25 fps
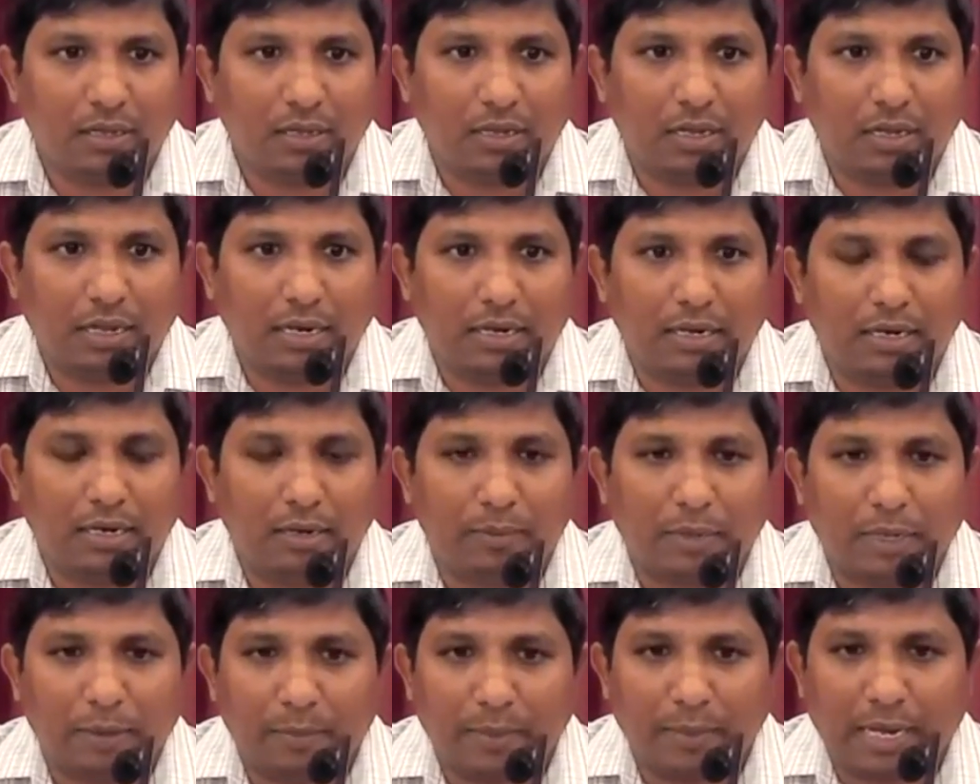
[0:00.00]
and in
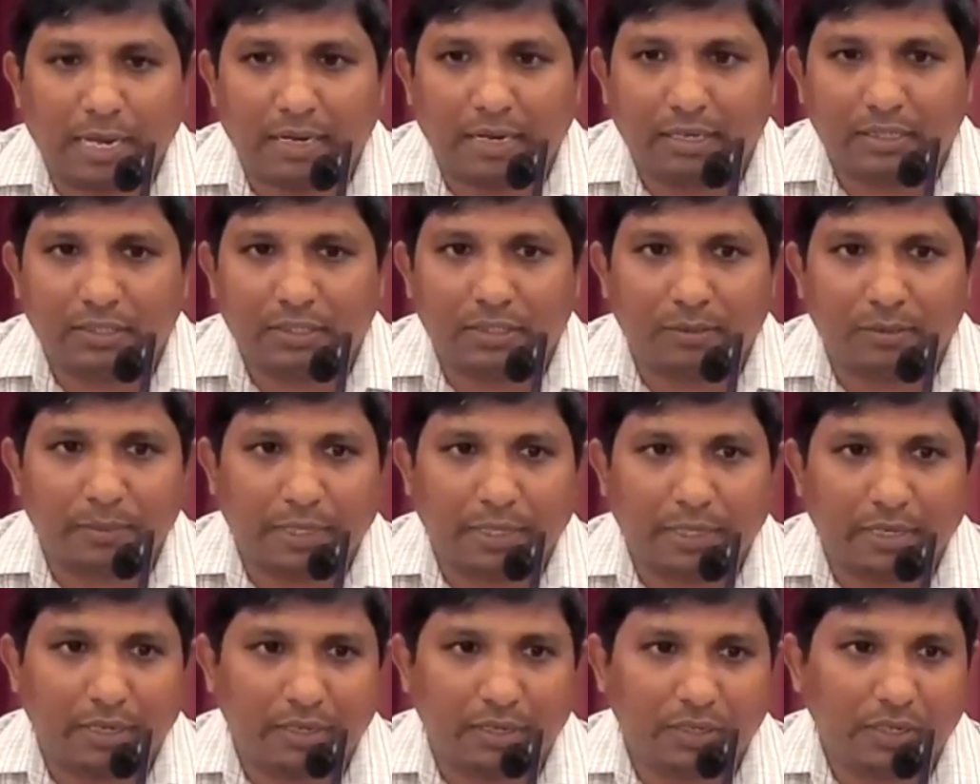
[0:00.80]
my marriage, in
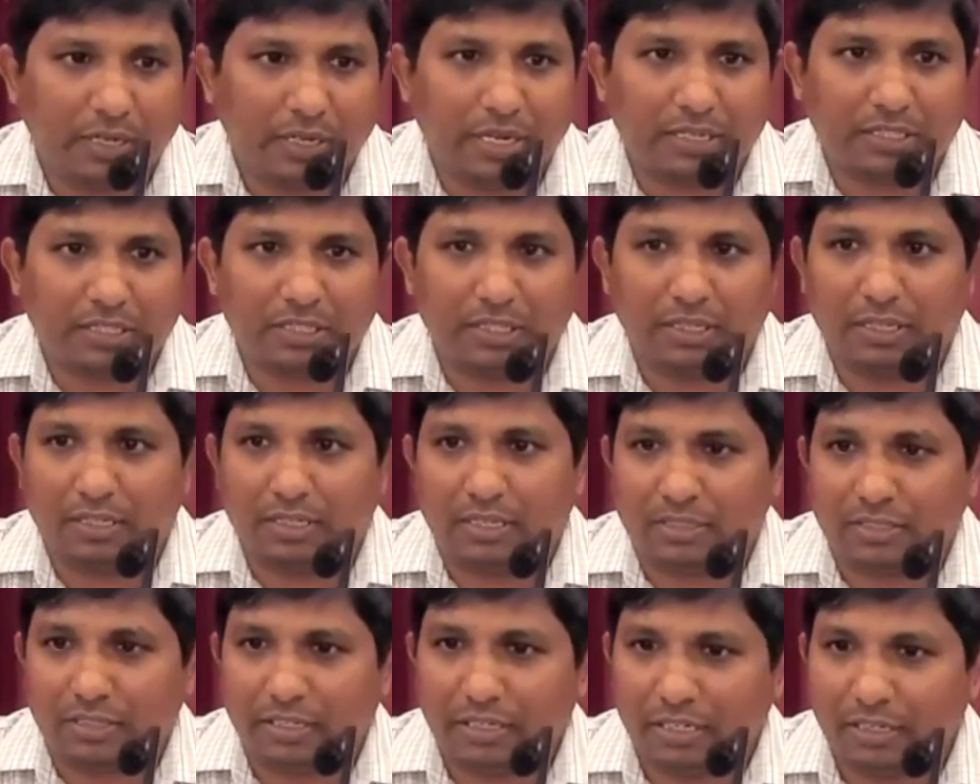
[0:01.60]
my education, in
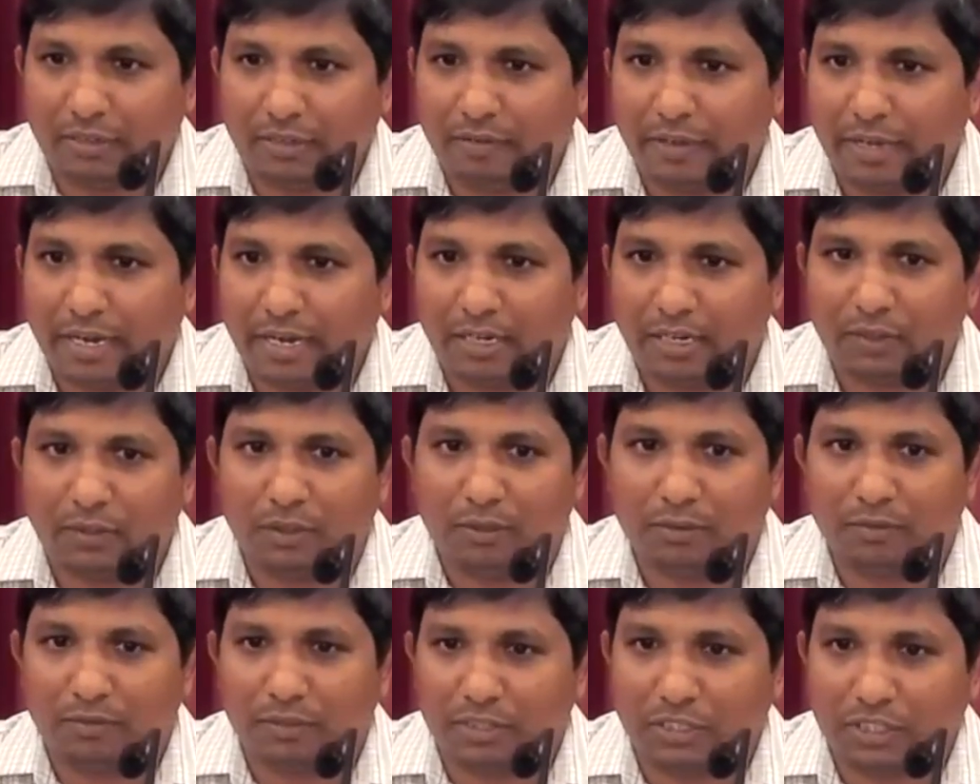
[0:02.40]
the city where to
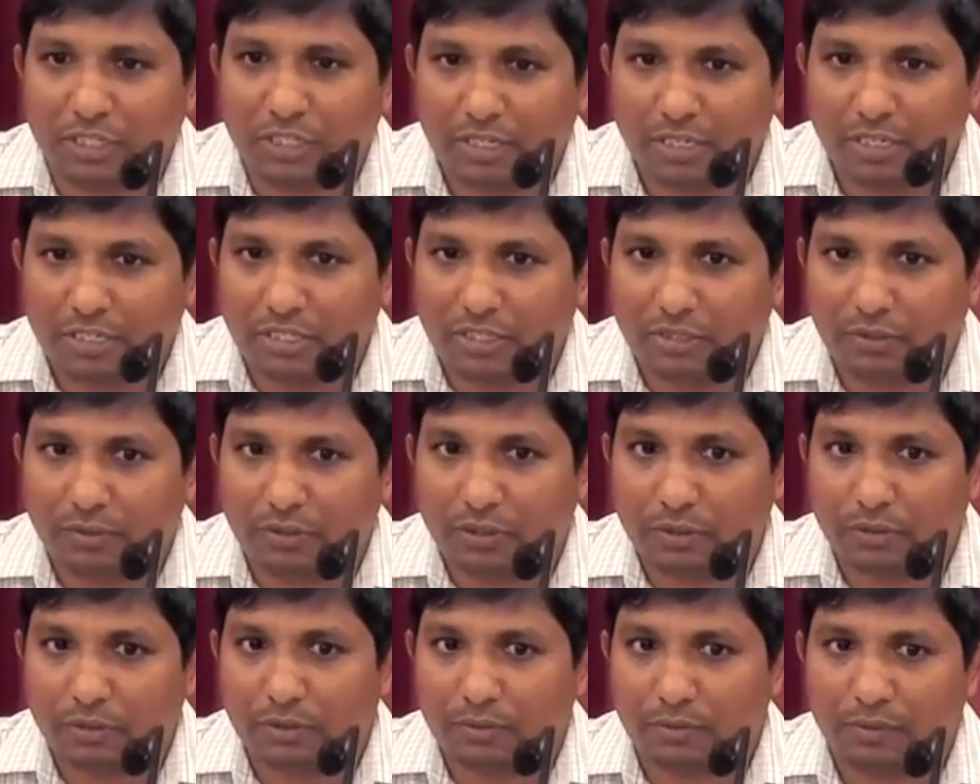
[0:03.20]
live, which church to
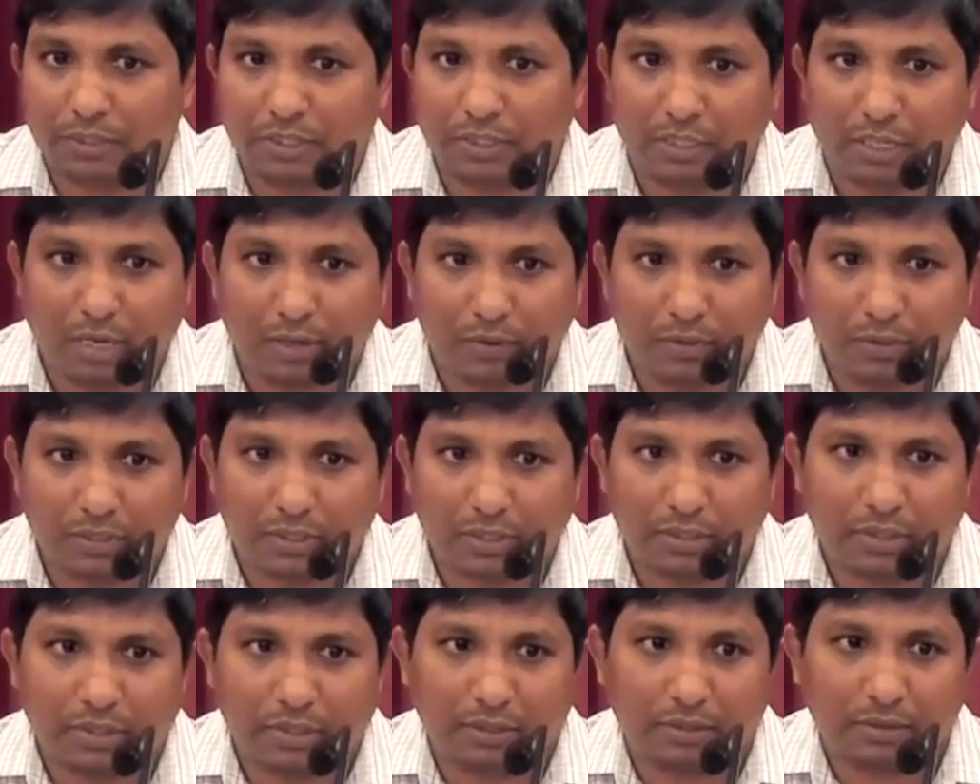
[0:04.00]
choose, which
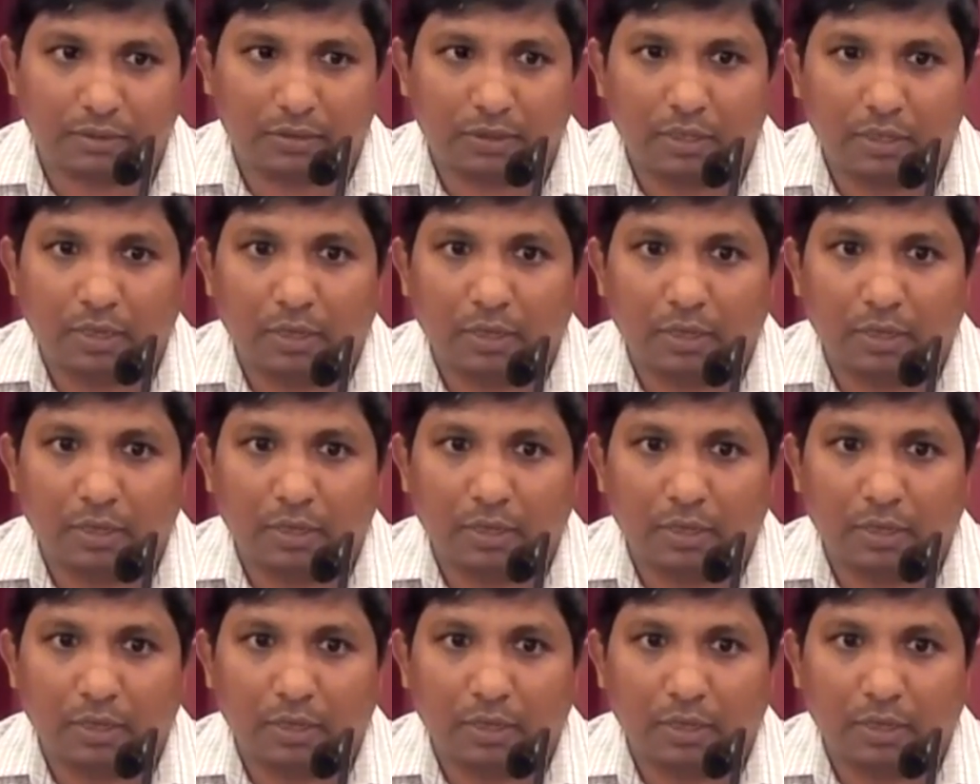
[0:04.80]
counselor to,